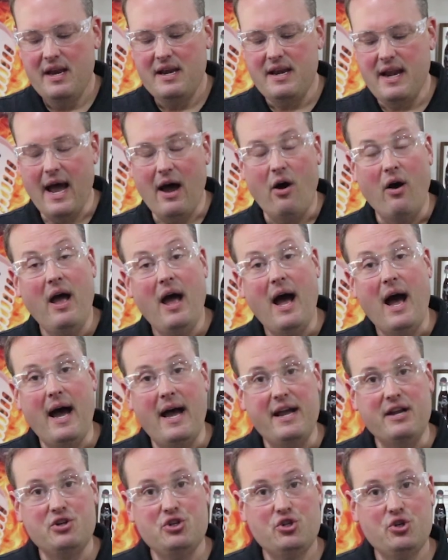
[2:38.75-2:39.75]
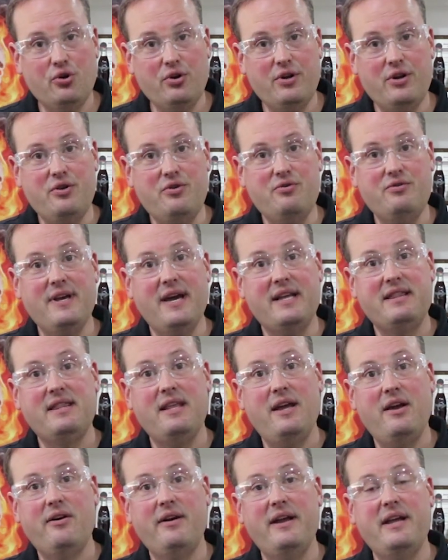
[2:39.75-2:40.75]
Now, I assure you that
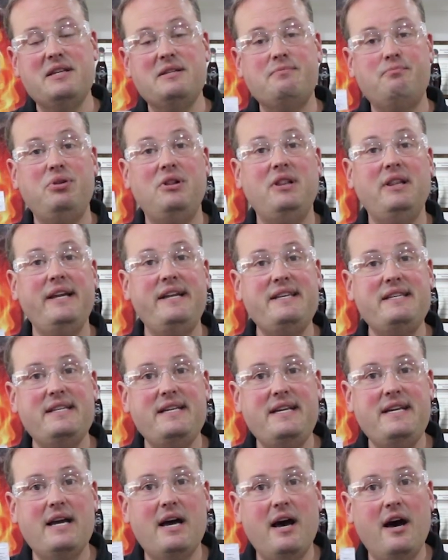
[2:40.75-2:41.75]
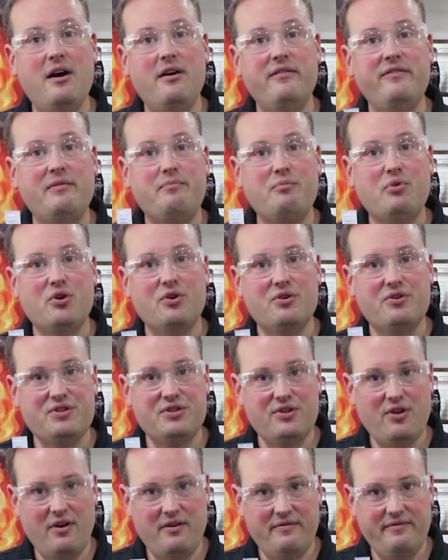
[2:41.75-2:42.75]
there is plenty of
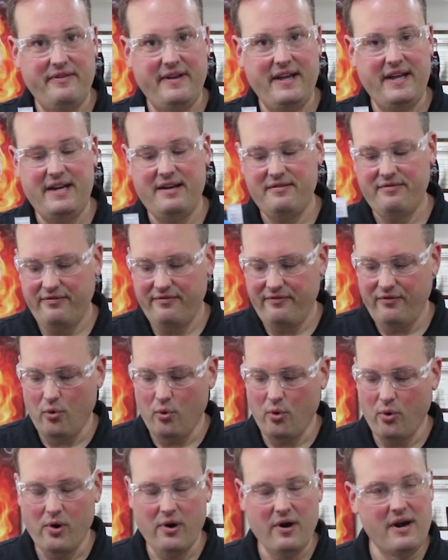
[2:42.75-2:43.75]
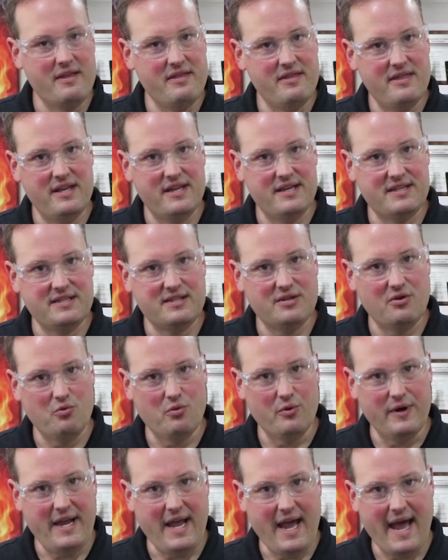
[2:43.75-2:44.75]
persulfate for this
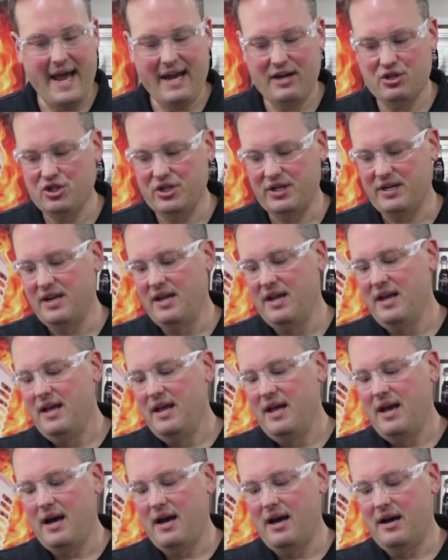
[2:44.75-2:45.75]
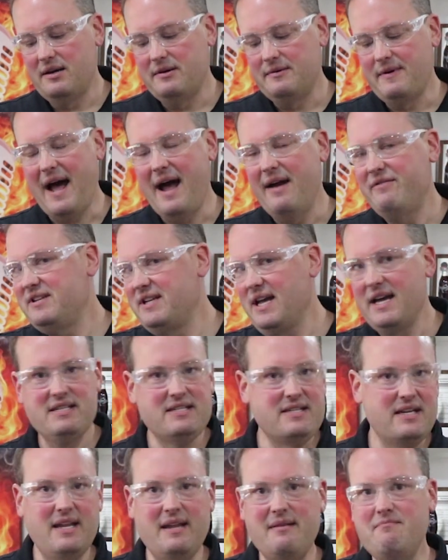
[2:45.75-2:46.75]
reaction. I've
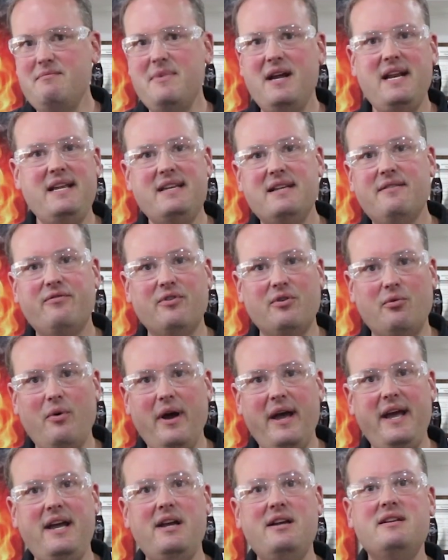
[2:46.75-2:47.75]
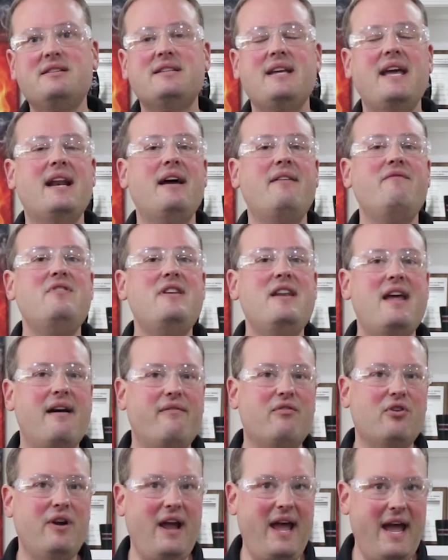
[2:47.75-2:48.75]
tested it many different ways and I've
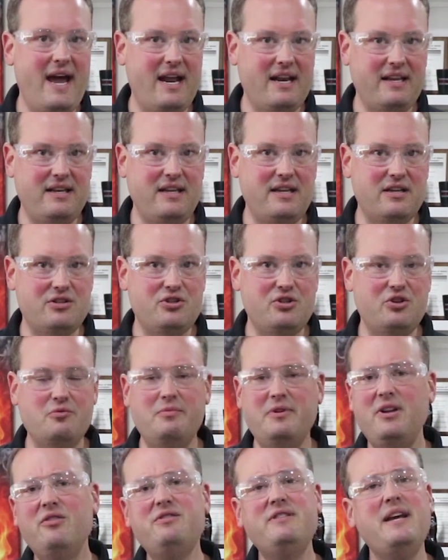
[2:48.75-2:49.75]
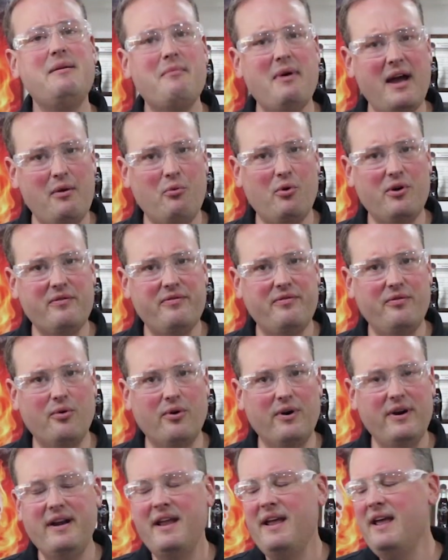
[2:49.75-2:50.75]
never had an issue, but don't take my word
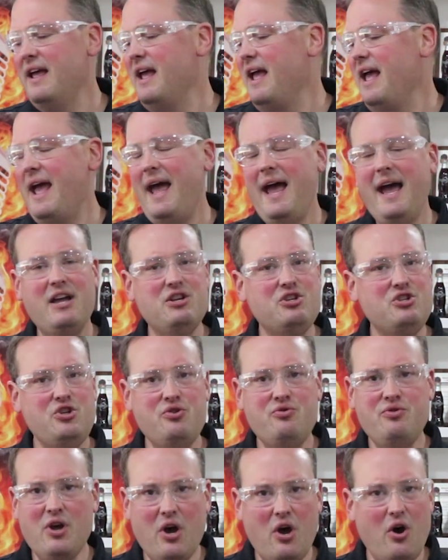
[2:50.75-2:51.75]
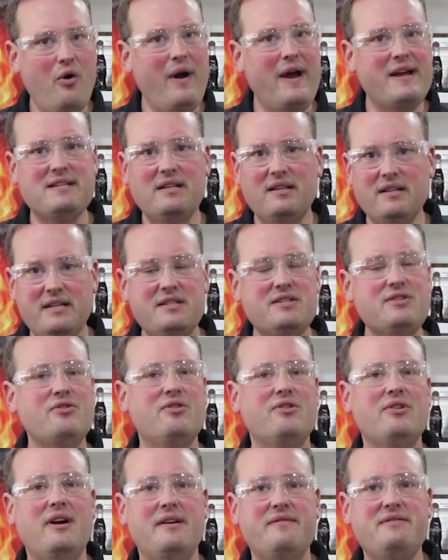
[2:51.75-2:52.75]
for it. As you know, as a
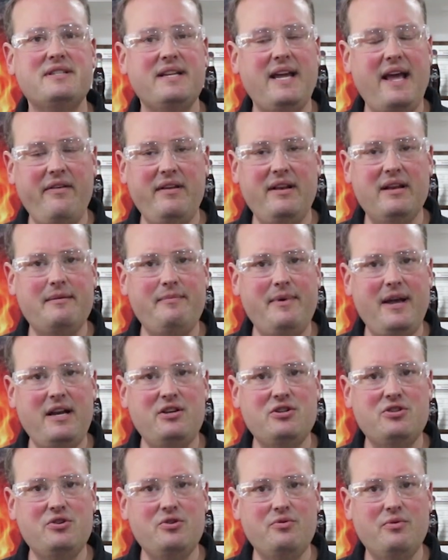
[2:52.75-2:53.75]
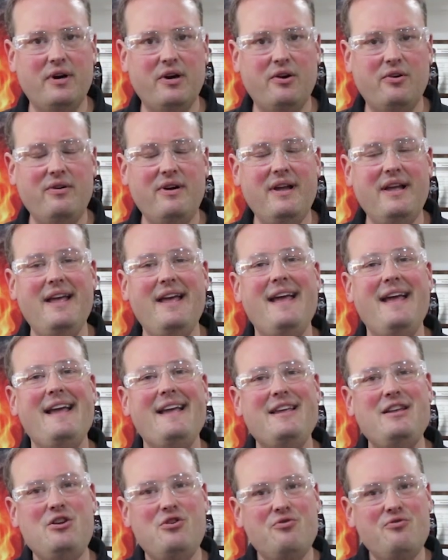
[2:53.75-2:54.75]
listener of Scaling Up H2O,
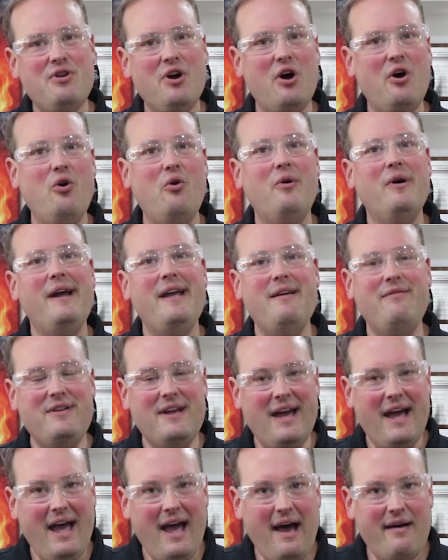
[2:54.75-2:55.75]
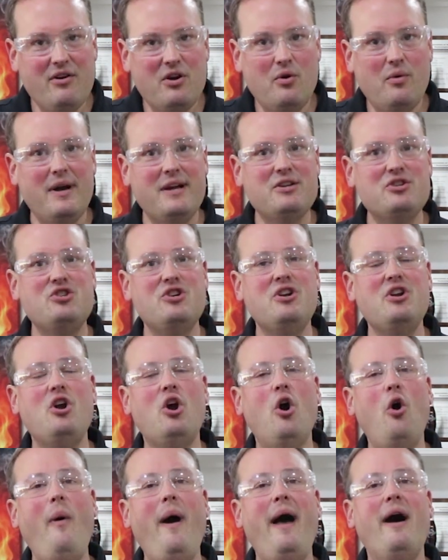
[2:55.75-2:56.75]
you know if you have a question,
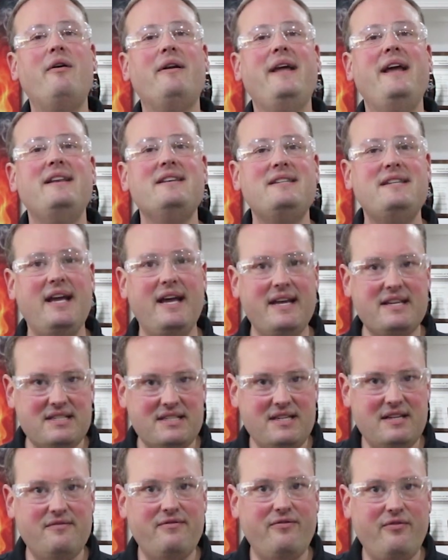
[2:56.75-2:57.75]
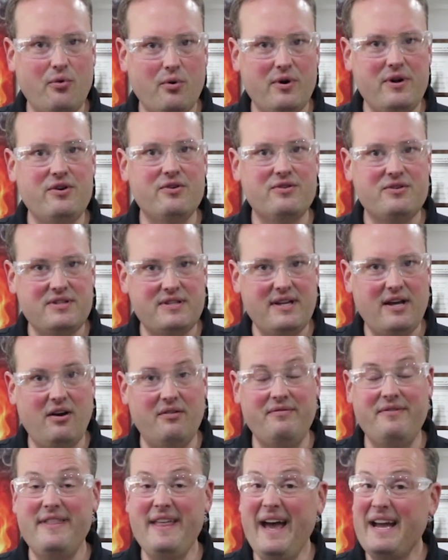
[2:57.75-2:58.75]
go out and test it for
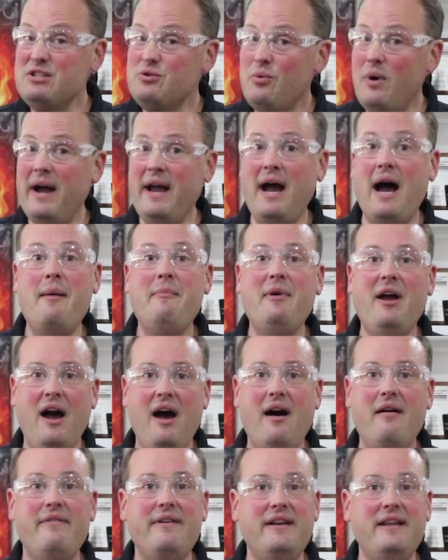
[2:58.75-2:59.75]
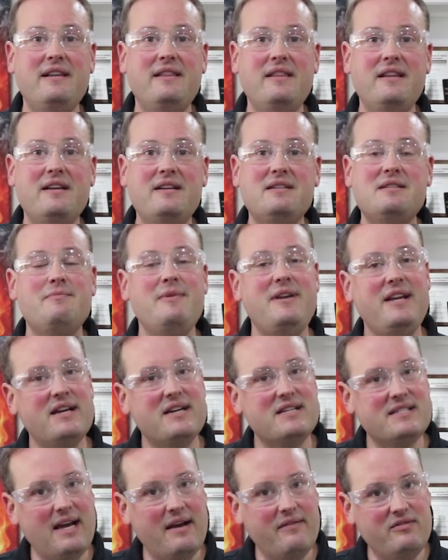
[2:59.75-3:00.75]
yourself. That's why I'm confident in this,
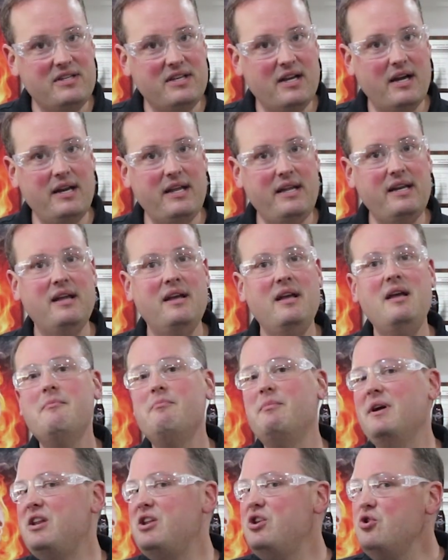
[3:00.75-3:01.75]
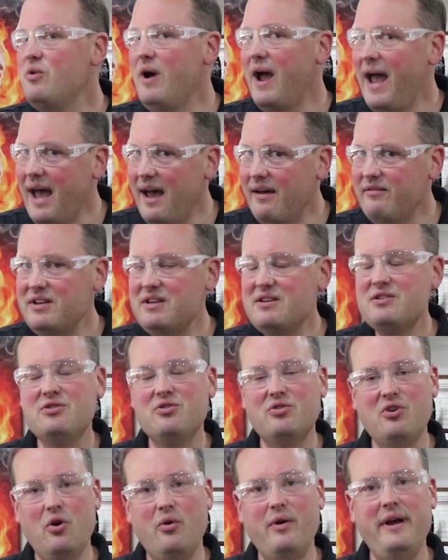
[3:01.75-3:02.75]
because I've done it, but you haven't,
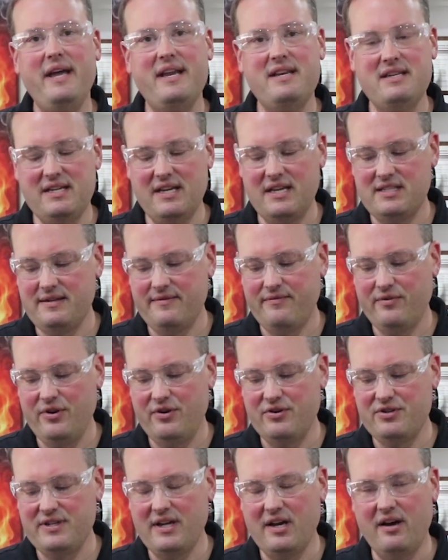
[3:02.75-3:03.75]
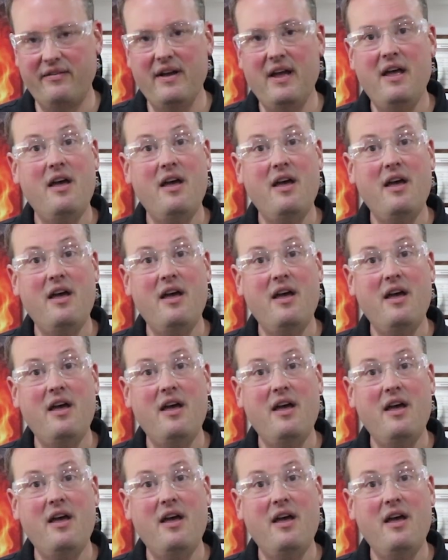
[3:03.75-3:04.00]
so go ahead and test it for yourself.